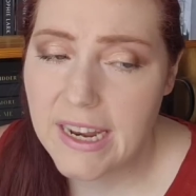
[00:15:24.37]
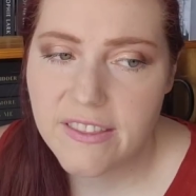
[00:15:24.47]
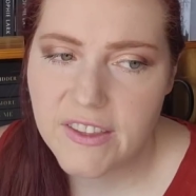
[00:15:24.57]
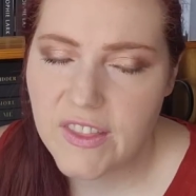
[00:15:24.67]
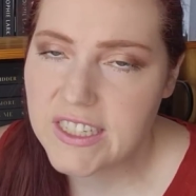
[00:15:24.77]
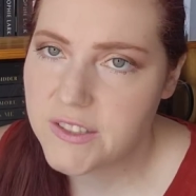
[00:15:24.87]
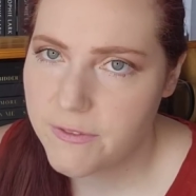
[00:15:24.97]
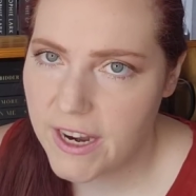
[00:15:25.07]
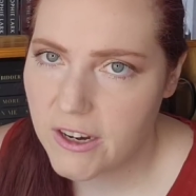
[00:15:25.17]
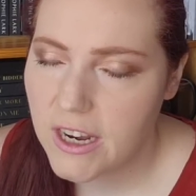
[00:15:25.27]
And I think that's
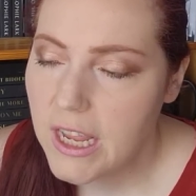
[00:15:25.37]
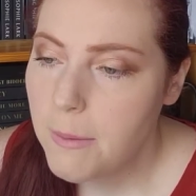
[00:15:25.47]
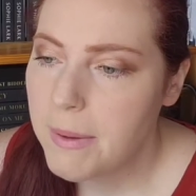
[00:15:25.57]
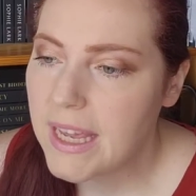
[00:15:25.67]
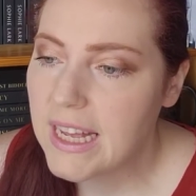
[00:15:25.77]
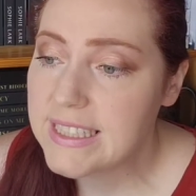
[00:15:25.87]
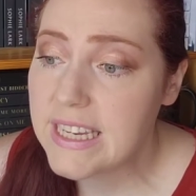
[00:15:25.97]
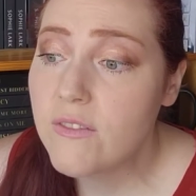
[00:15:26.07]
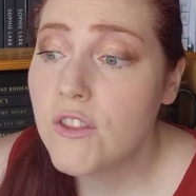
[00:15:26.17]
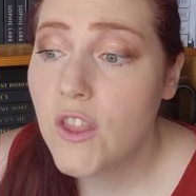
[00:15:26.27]
fair
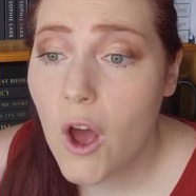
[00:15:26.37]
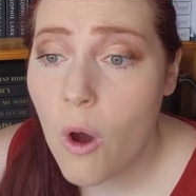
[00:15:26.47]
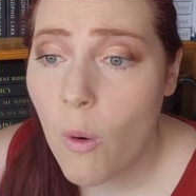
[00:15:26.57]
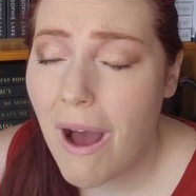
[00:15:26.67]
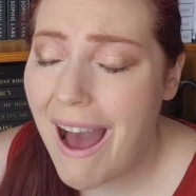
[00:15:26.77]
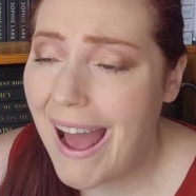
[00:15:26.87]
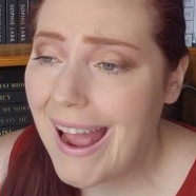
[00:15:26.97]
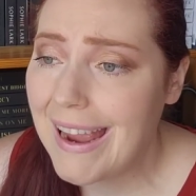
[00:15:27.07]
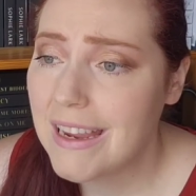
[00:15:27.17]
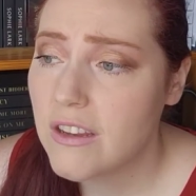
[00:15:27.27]
because even though
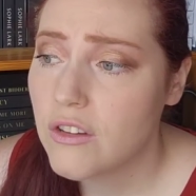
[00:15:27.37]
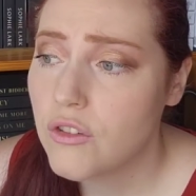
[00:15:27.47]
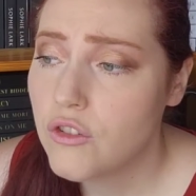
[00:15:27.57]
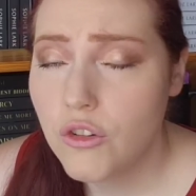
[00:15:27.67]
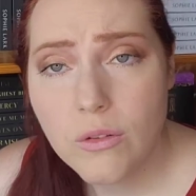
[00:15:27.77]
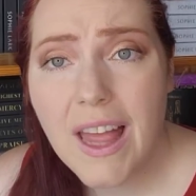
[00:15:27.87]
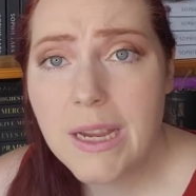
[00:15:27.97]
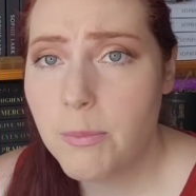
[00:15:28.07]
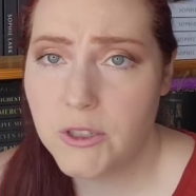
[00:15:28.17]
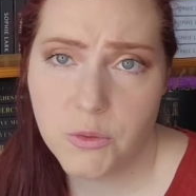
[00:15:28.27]
I do
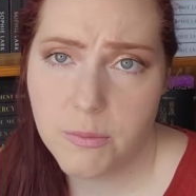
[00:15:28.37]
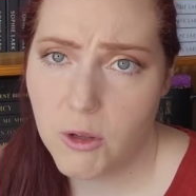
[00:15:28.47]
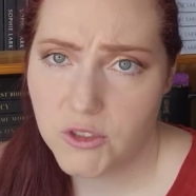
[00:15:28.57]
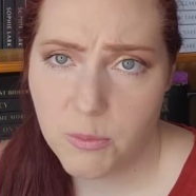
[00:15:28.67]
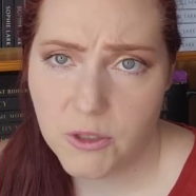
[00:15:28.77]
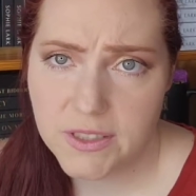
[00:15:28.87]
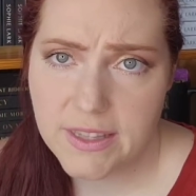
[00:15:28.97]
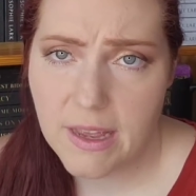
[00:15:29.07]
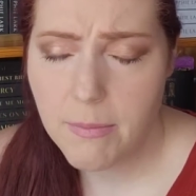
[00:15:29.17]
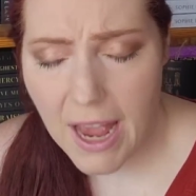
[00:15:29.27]
like books with multiples
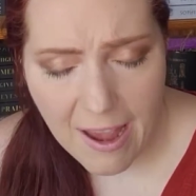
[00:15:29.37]
in them.